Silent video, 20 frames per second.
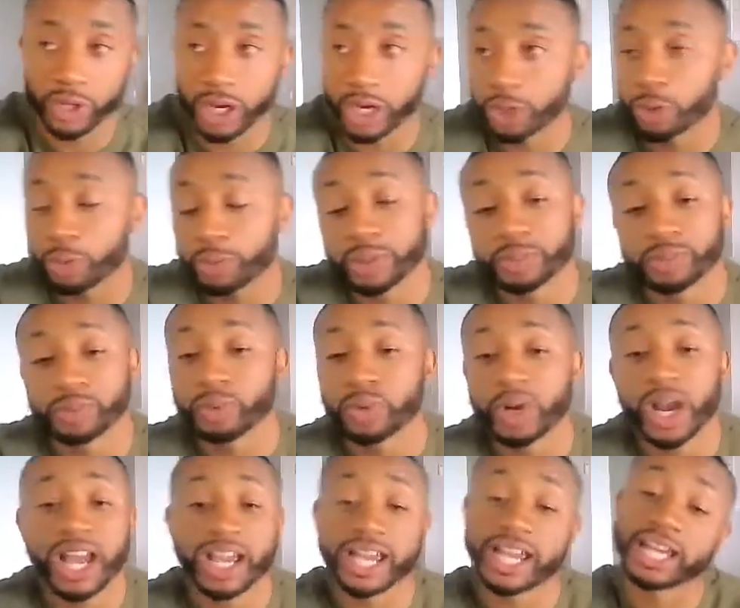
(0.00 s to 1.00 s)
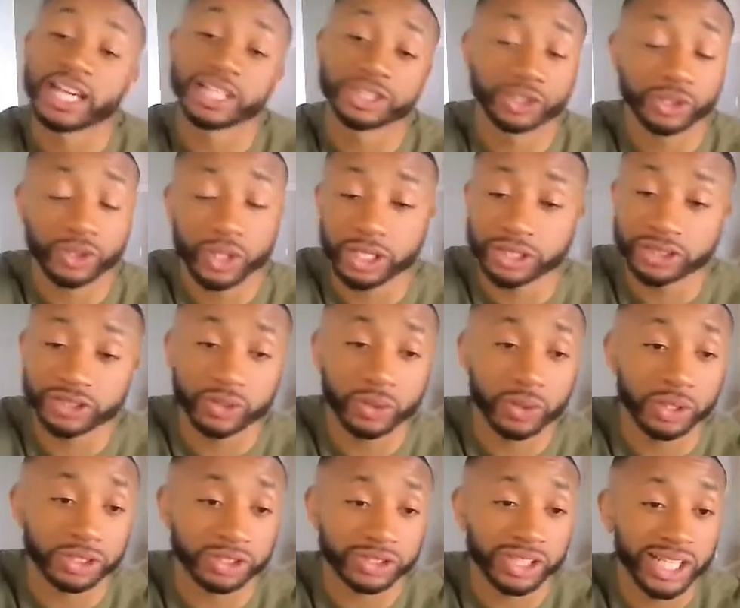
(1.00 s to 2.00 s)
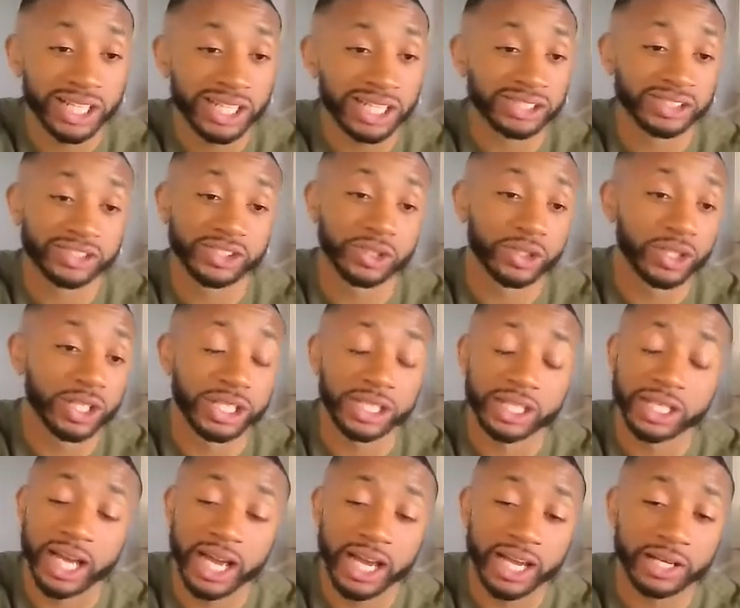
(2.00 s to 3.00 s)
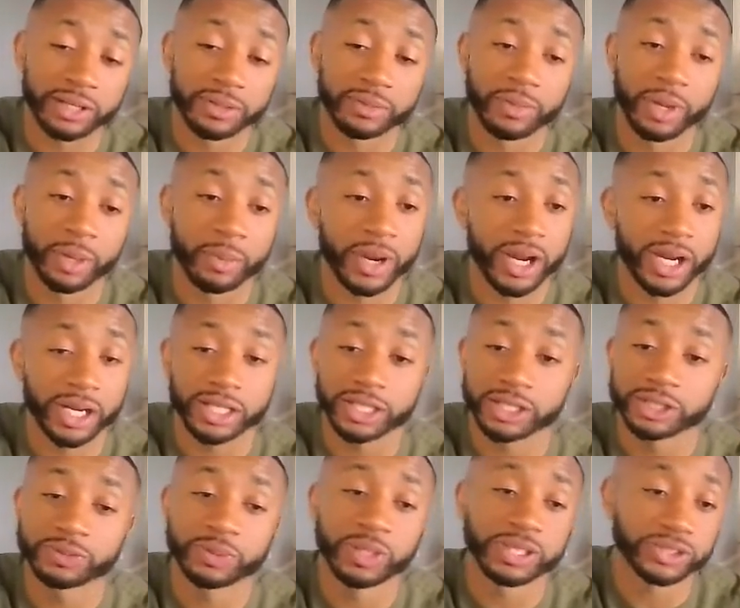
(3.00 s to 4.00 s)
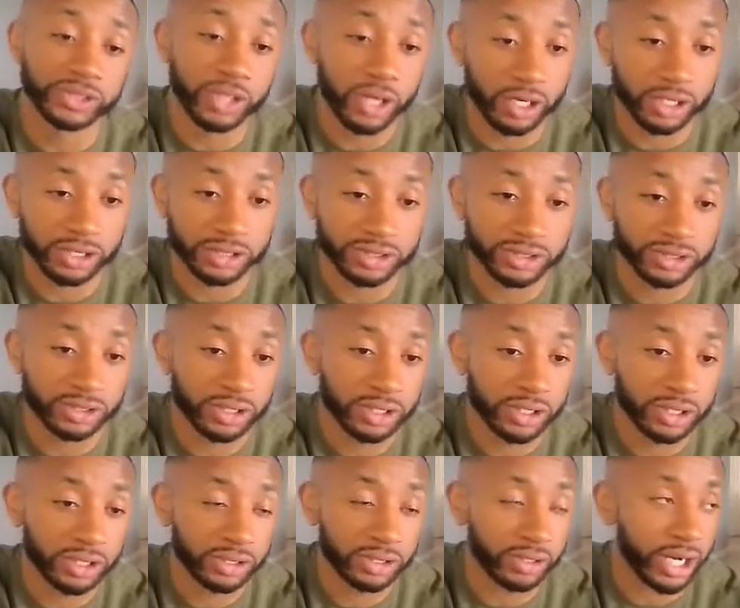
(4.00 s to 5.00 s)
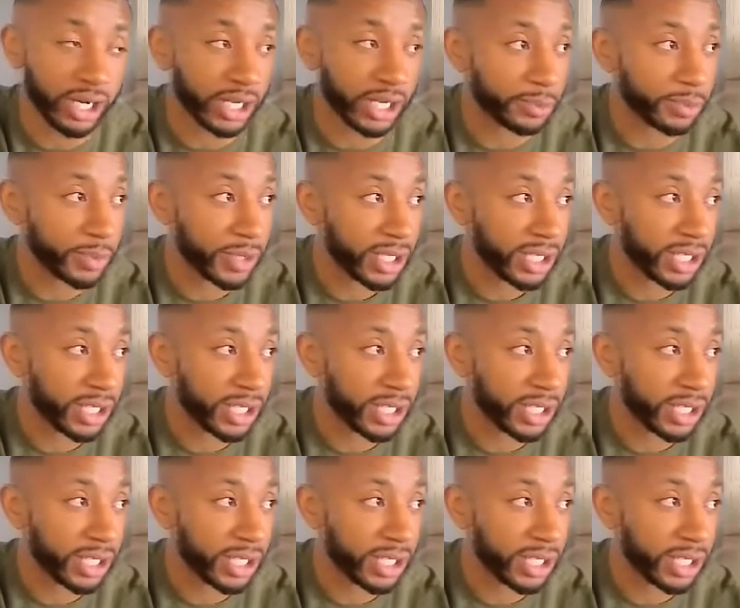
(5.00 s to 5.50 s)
I know people who got 800 credit scores and still get denied American Express cards, right?